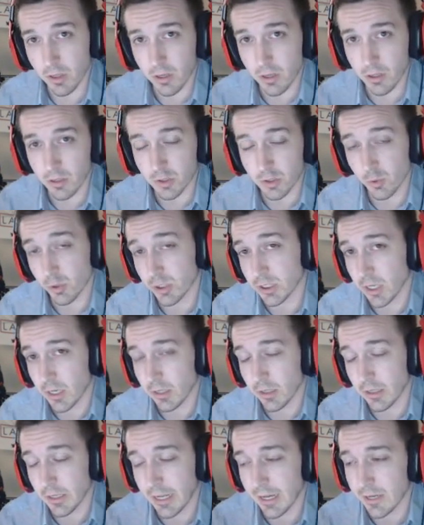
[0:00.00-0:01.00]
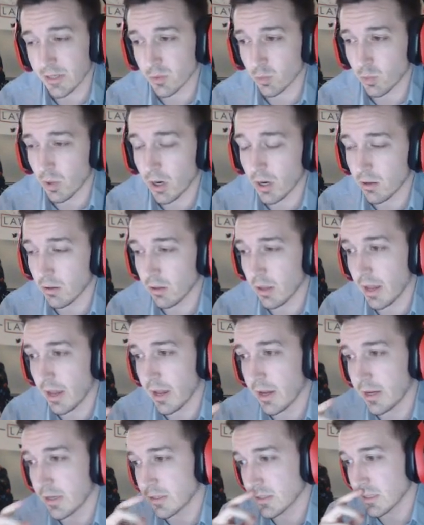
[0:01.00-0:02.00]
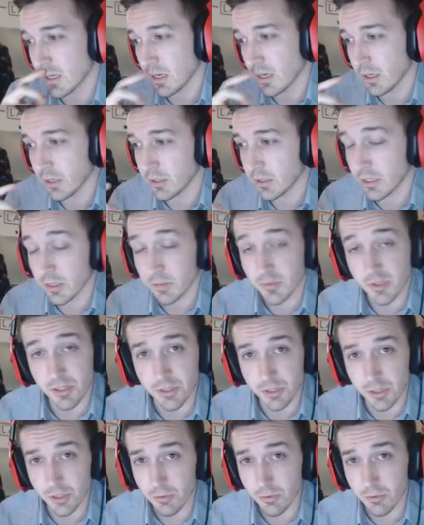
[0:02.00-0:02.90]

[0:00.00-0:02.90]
in a Twitch highlight as well as on Gibbs's